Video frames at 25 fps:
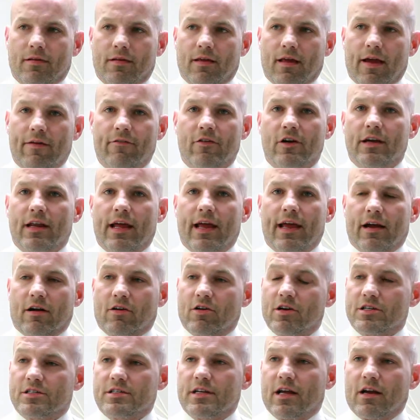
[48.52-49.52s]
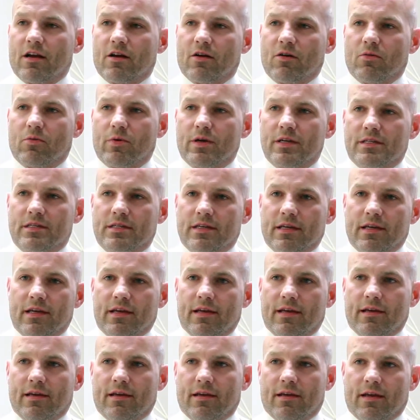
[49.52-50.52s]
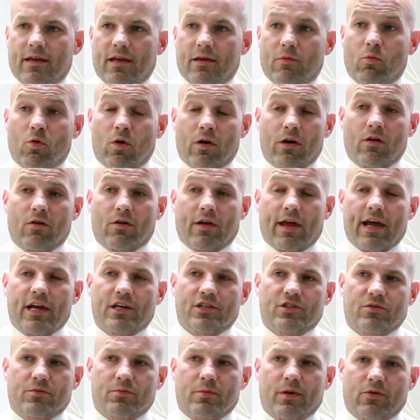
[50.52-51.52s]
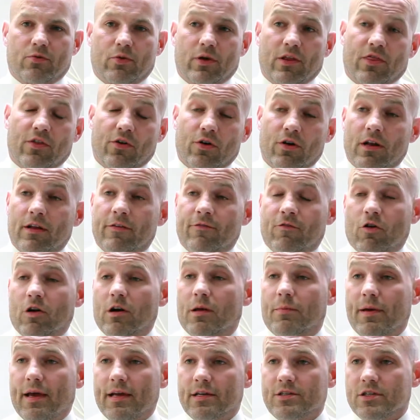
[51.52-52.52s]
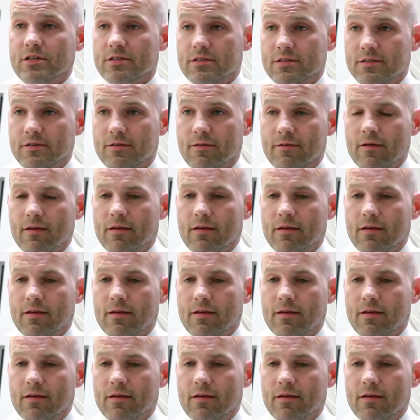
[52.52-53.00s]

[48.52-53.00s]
Every day at CrisDental, we see in one location between thirty and forty patients.